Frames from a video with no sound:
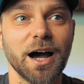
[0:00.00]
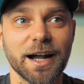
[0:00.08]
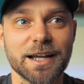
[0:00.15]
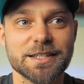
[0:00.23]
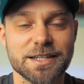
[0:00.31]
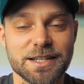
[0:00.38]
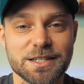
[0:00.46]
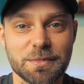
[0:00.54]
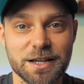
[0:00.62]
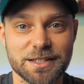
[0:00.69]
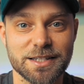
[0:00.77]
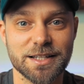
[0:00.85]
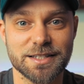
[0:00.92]
I guess it doesn't
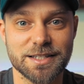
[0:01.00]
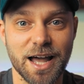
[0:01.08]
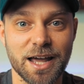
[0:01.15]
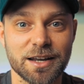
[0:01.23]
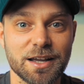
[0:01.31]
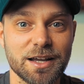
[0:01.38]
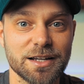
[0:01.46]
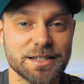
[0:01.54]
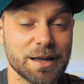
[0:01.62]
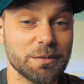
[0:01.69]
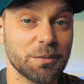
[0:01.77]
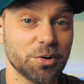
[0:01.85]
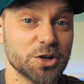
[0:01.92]
make sense that
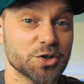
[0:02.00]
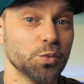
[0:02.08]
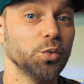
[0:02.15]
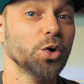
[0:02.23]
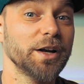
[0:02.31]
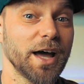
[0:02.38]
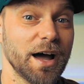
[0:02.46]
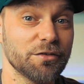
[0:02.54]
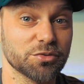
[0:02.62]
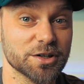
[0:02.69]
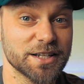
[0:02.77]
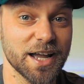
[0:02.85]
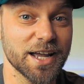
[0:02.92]
Damian Priest would have
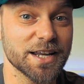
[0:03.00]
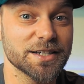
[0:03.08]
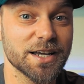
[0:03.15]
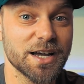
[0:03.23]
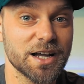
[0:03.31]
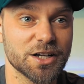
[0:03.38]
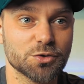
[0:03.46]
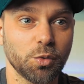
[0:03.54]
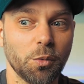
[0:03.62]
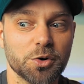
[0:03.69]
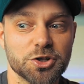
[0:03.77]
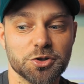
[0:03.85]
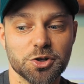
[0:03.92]
retained, because
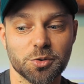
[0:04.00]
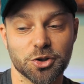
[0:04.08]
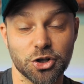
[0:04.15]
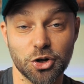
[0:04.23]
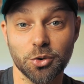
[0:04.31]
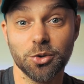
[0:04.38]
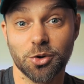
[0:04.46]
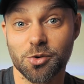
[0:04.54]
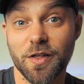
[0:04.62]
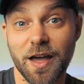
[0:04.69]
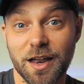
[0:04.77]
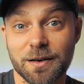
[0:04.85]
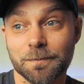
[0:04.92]
what would you do with Gunther
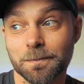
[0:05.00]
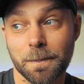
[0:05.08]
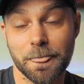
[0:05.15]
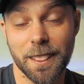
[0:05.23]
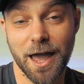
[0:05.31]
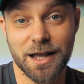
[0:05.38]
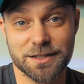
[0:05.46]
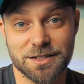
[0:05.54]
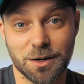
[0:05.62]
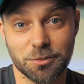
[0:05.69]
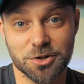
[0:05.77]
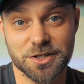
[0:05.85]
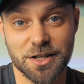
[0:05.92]
then at
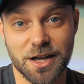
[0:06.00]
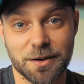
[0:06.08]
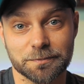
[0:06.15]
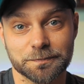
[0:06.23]
SummerSlam?